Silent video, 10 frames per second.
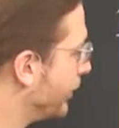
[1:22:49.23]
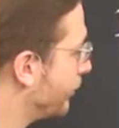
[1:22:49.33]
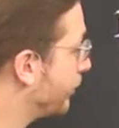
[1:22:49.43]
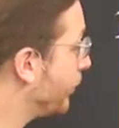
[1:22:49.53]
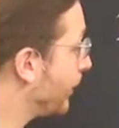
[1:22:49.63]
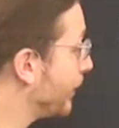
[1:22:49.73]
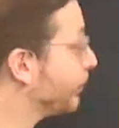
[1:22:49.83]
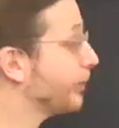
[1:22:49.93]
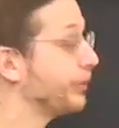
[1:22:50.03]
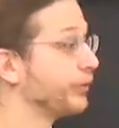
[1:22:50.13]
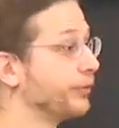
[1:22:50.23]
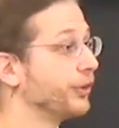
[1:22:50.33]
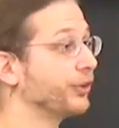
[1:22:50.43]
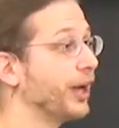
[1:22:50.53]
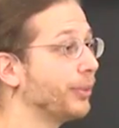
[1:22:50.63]
So, if you want to implement
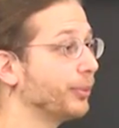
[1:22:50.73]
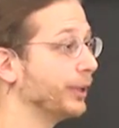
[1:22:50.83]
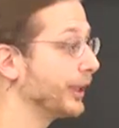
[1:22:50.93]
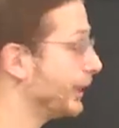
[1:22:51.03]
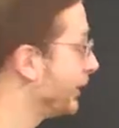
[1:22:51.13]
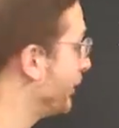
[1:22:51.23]
subversion optimally,